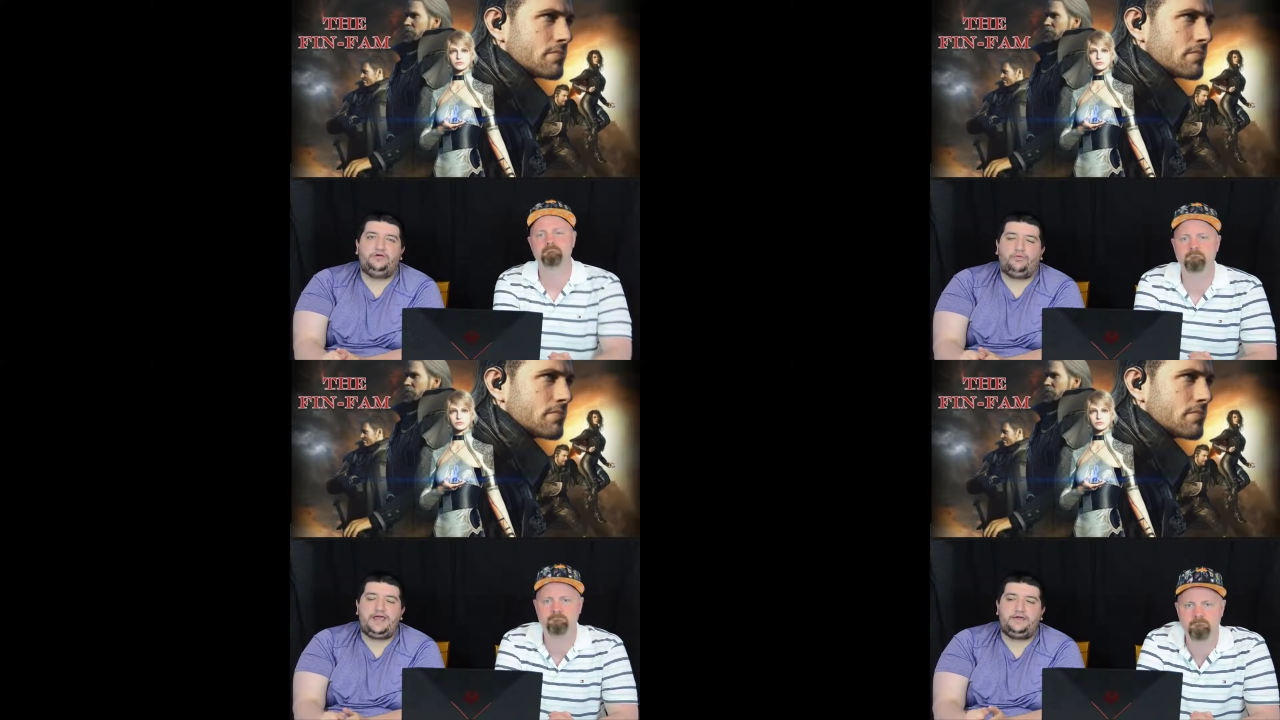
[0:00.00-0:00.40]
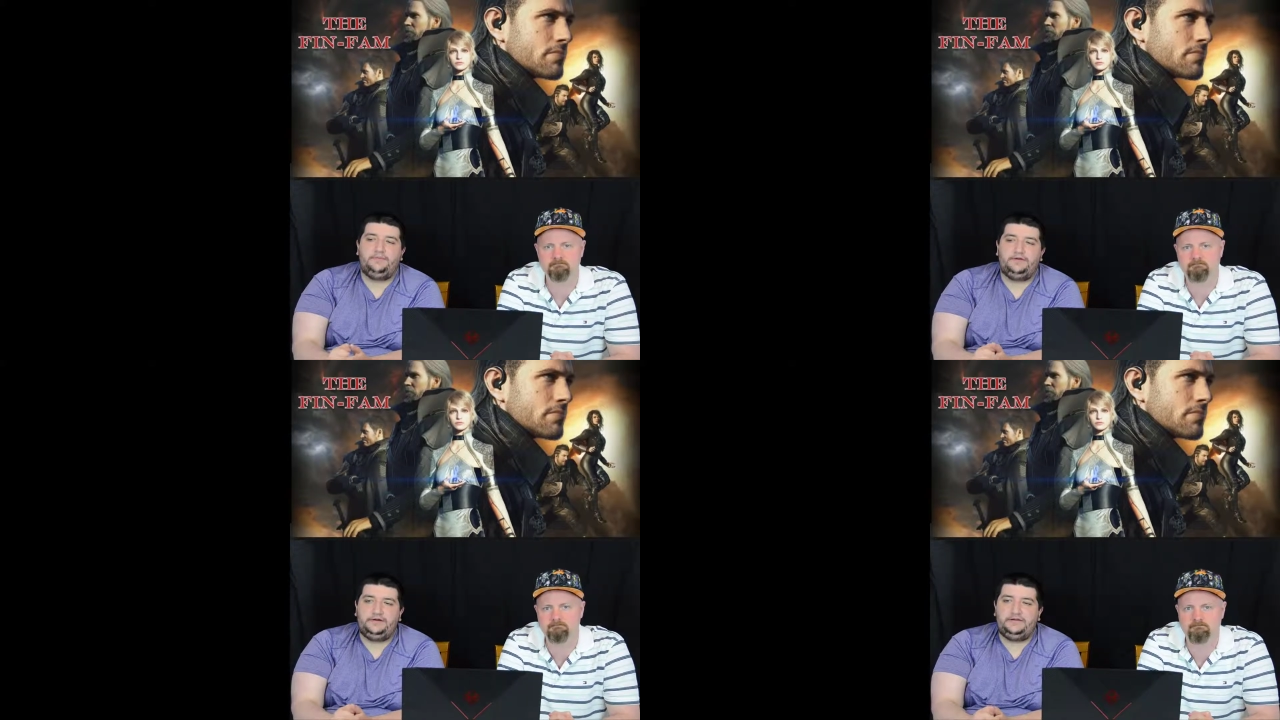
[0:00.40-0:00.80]
Speaker 1: great
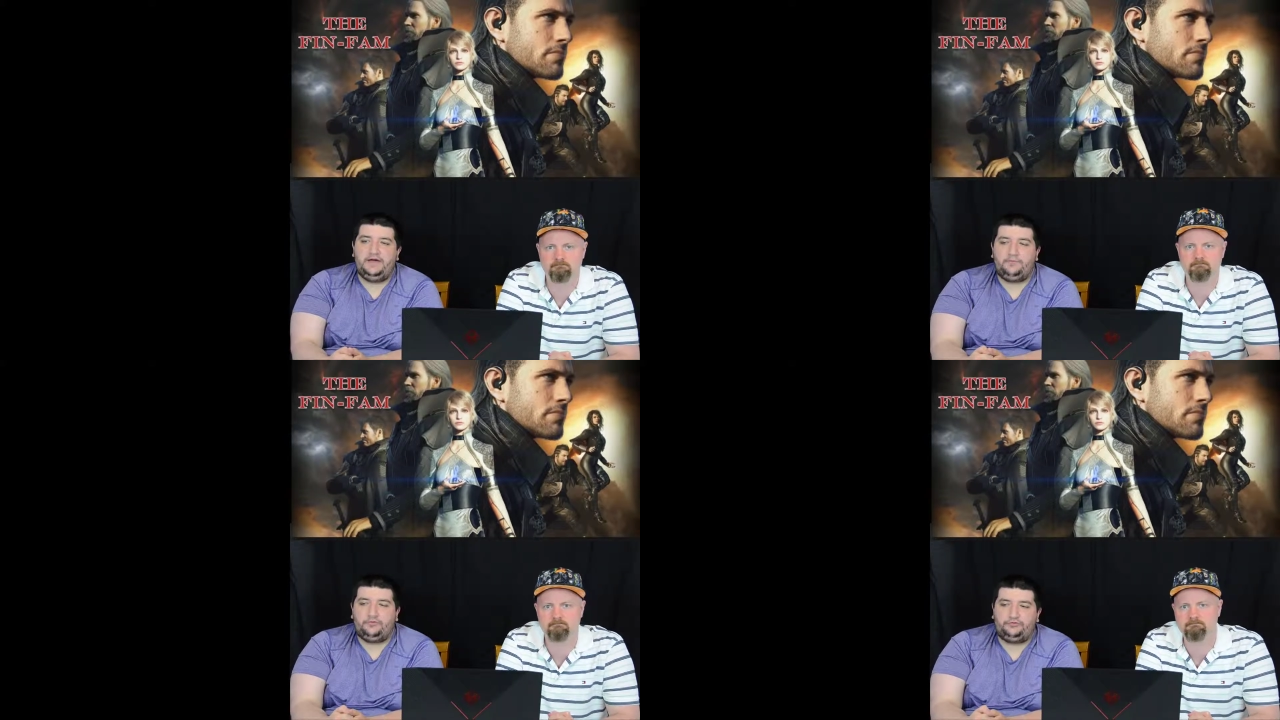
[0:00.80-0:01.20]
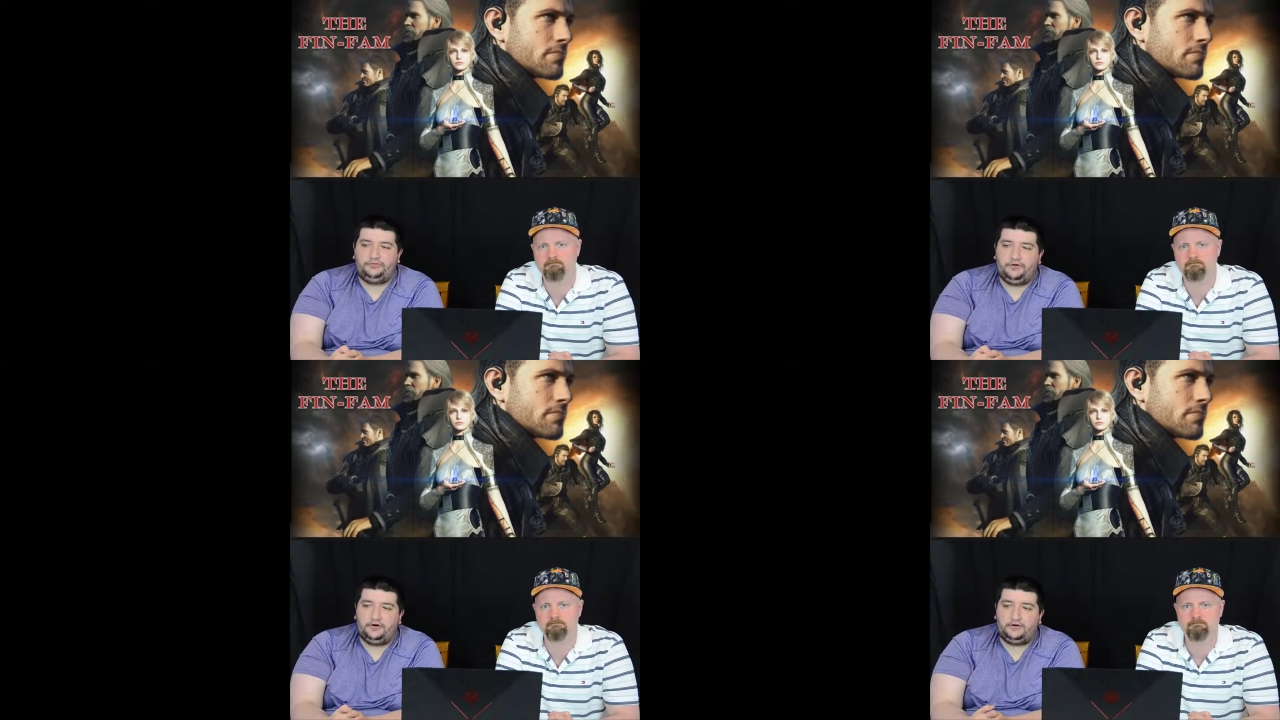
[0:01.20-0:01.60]
community members
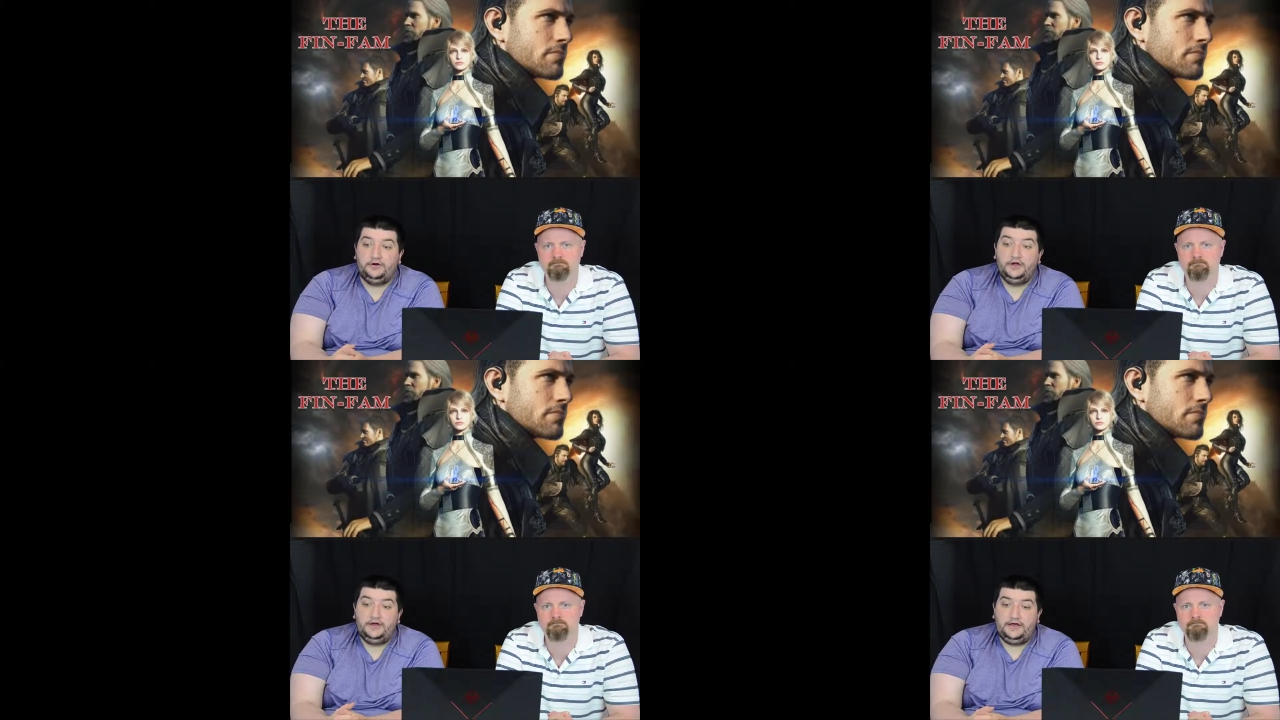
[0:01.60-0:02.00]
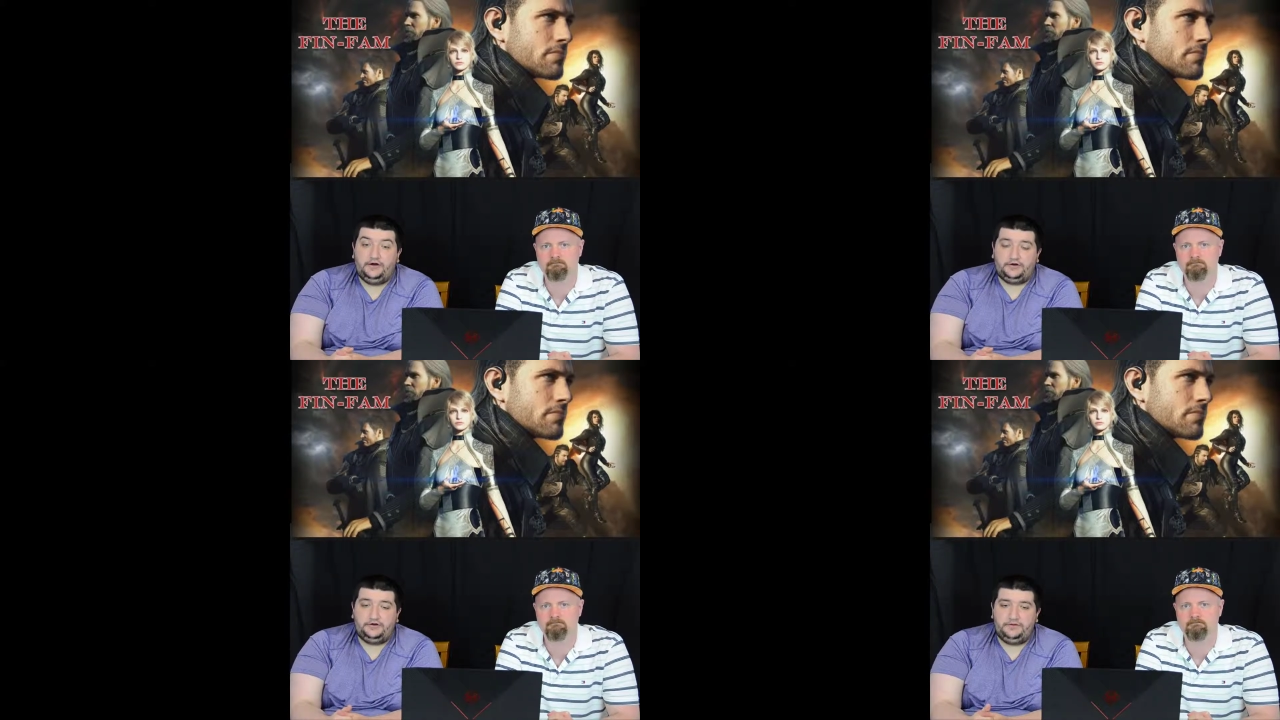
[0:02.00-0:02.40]
within our
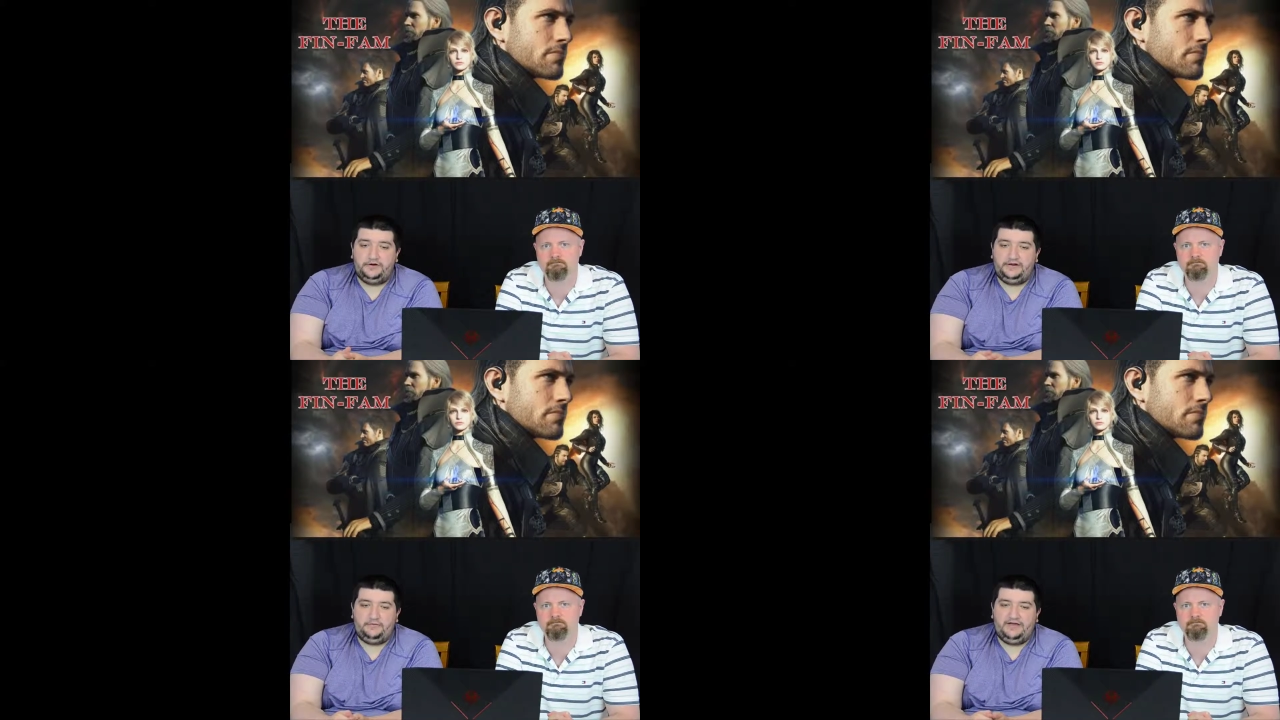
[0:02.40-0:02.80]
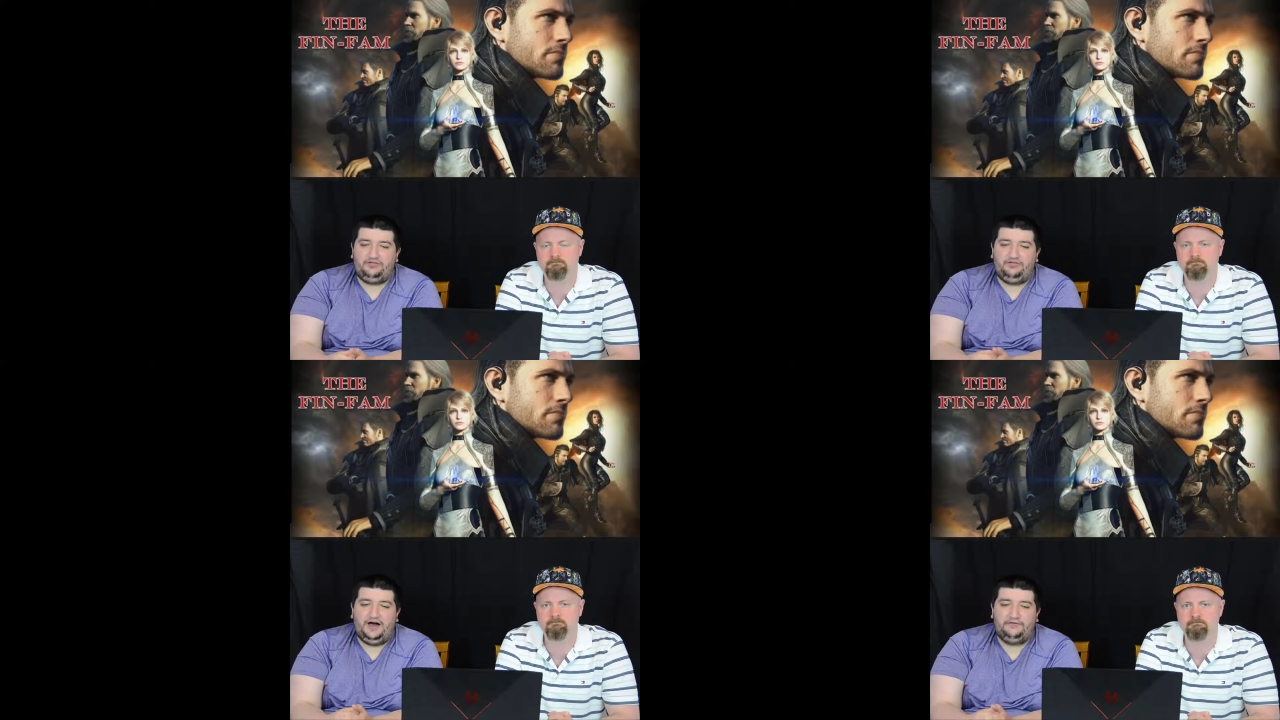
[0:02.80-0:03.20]
community. We have
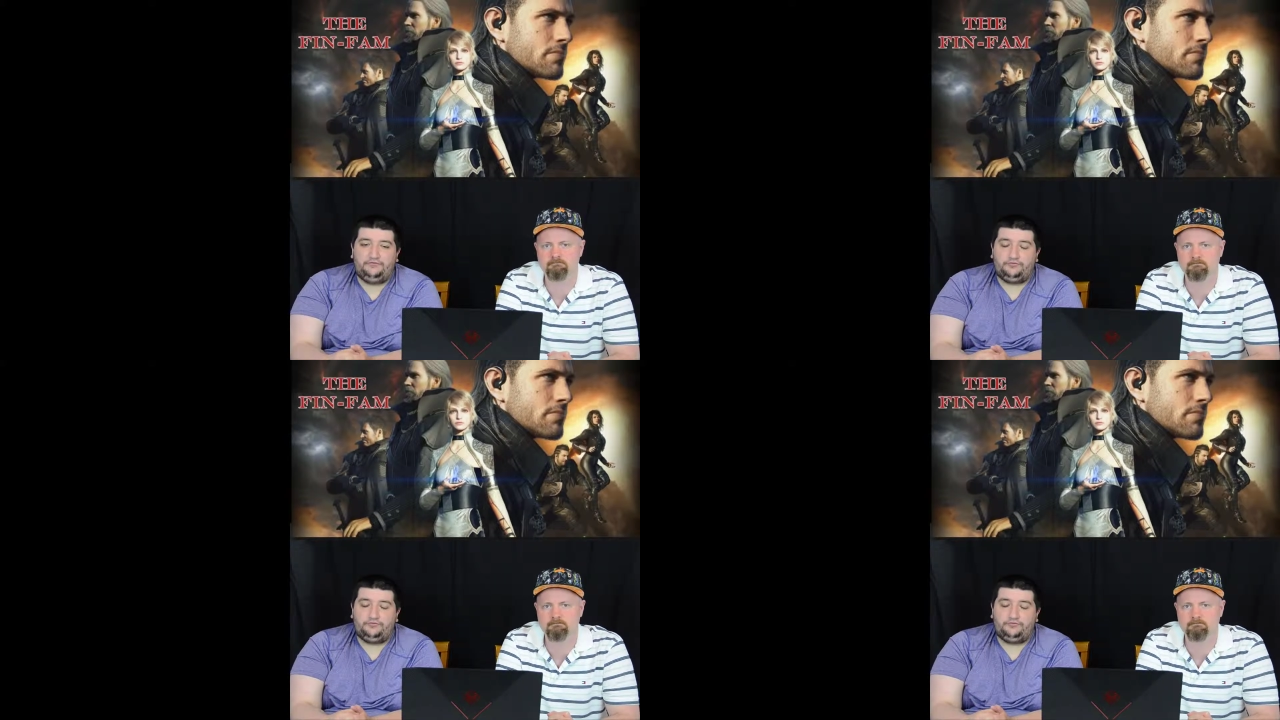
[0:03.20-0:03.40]
a lot of